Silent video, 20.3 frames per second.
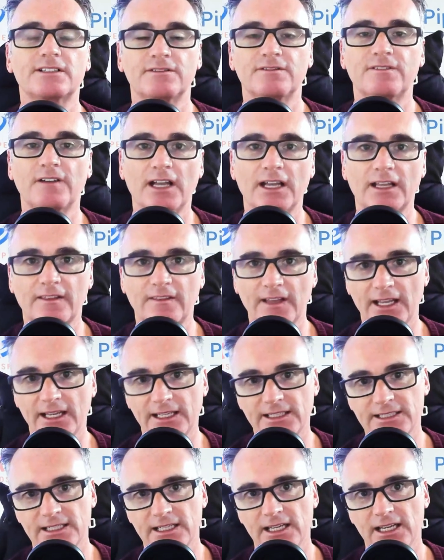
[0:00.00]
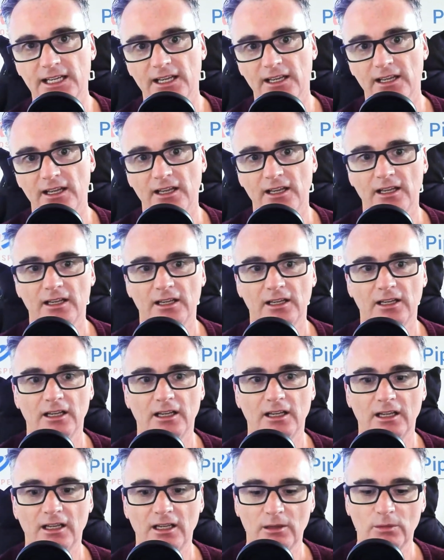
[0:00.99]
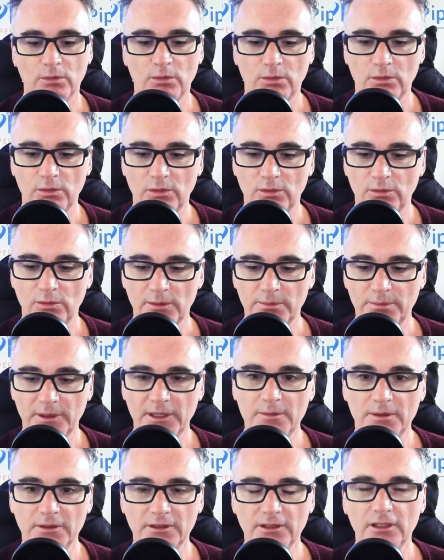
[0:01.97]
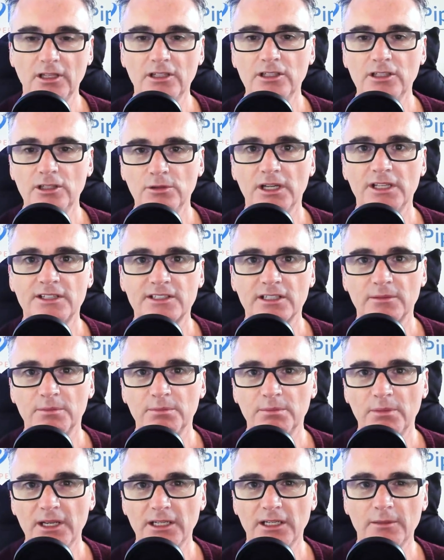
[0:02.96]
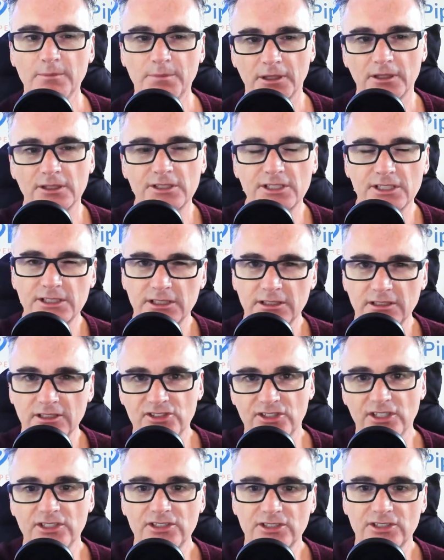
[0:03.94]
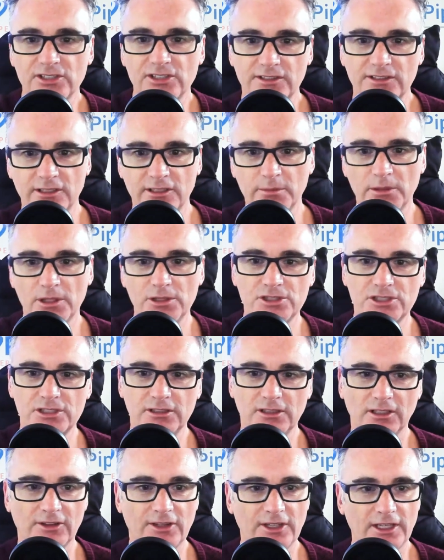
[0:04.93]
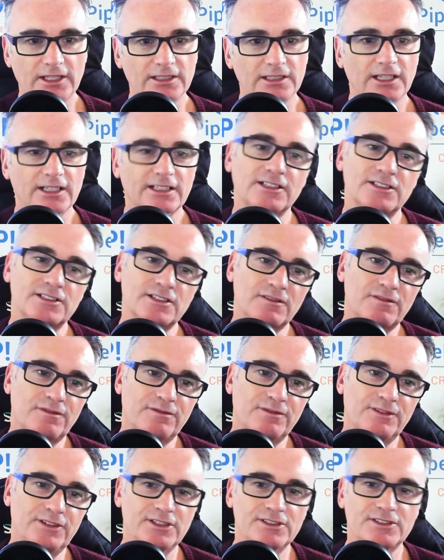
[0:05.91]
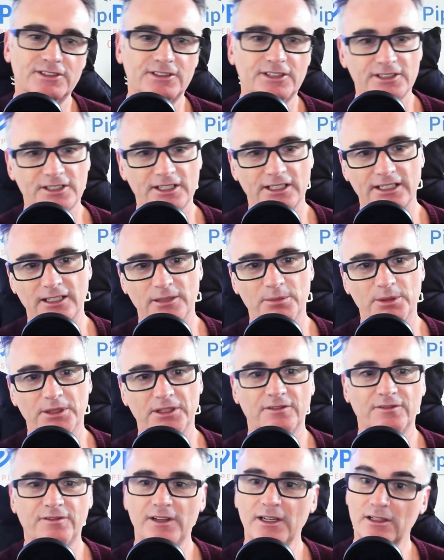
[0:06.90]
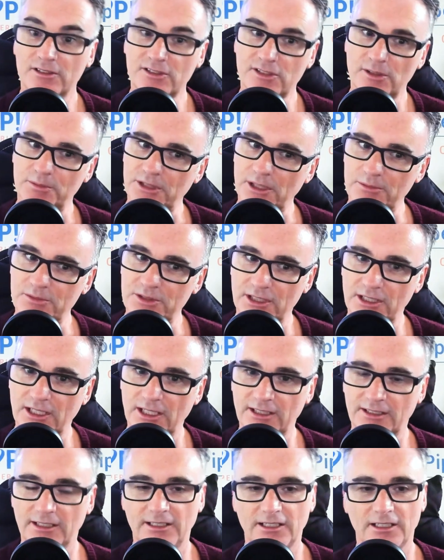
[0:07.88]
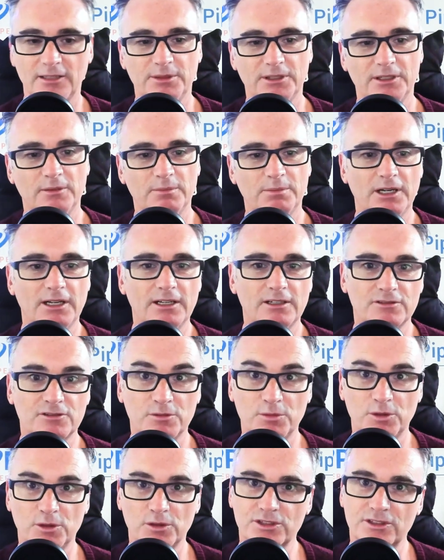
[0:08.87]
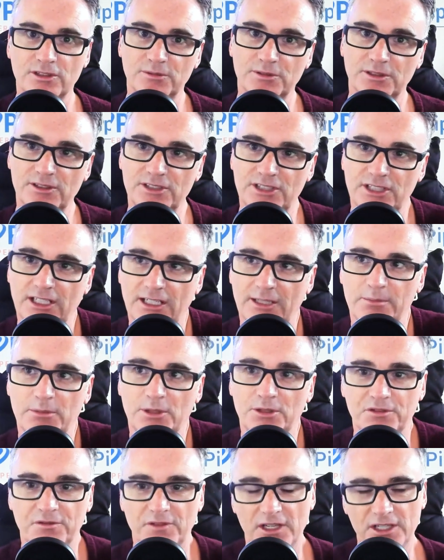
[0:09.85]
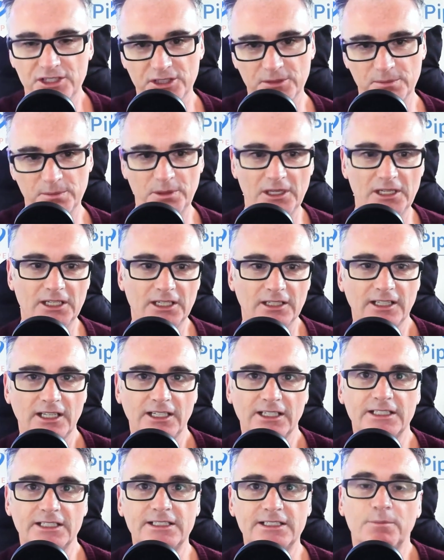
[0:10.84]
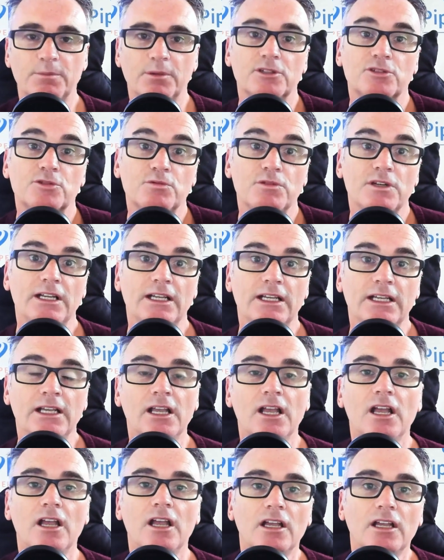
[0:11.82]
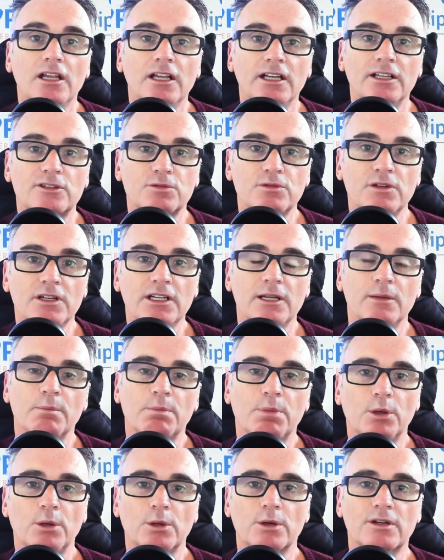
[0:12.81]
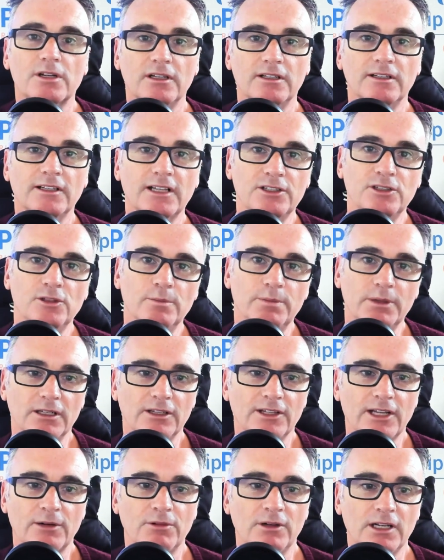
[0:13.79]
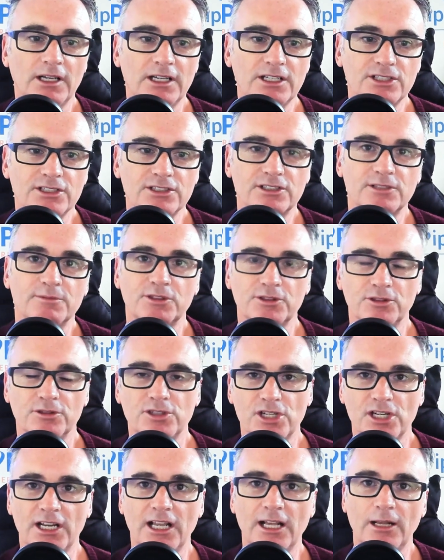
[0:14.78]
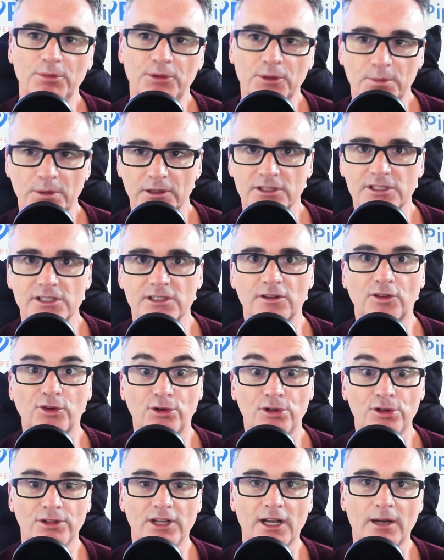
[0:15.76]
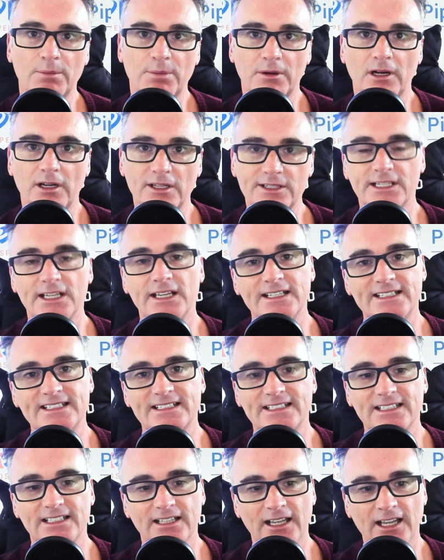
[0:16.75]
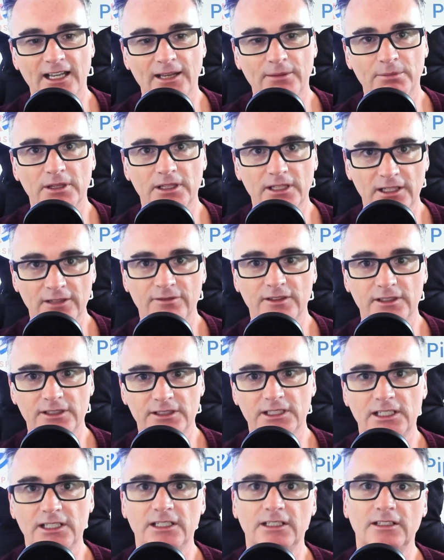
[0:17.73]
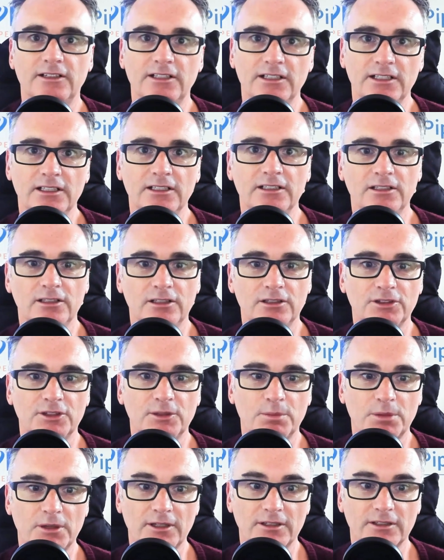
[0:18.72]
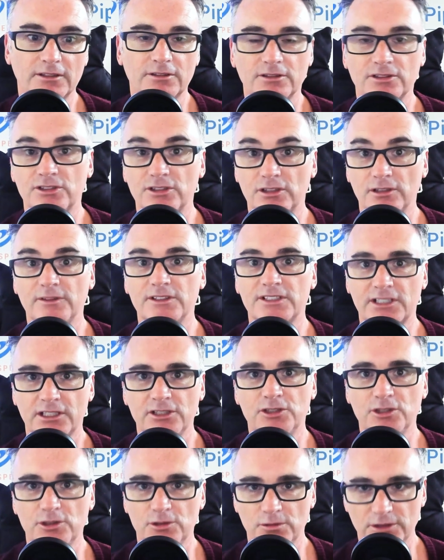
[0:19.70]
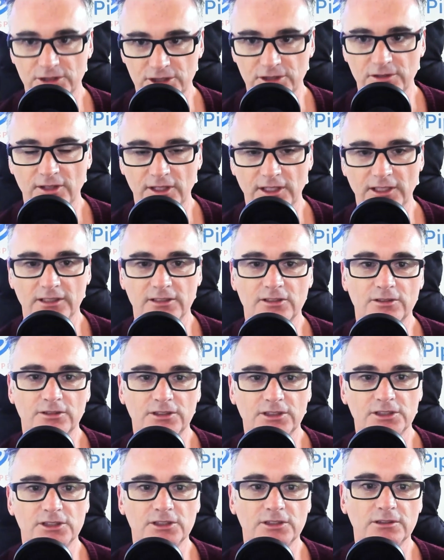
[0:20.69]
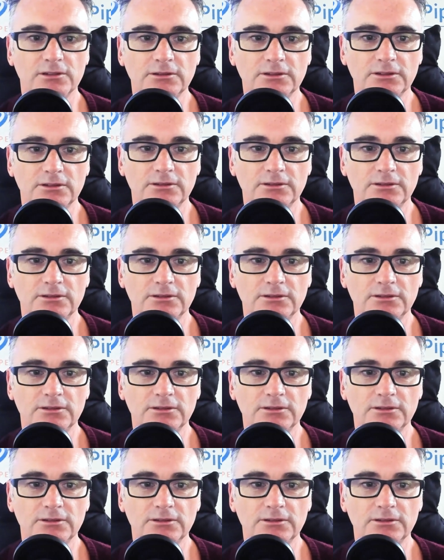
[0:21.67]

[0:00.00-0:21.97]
the fact that um, when people, you know, it's making purchasing decisions. It's an emotional thing. Like there's a there's there's a little bit of fear. Sometimes you get a little bit of buyer's remorse. Sometimes you get a motivation peak and then a dip. But it's really it's really important that you build that relationship so you can help the person through that process um, if indeed the you know the product or service can do what you think it's going to do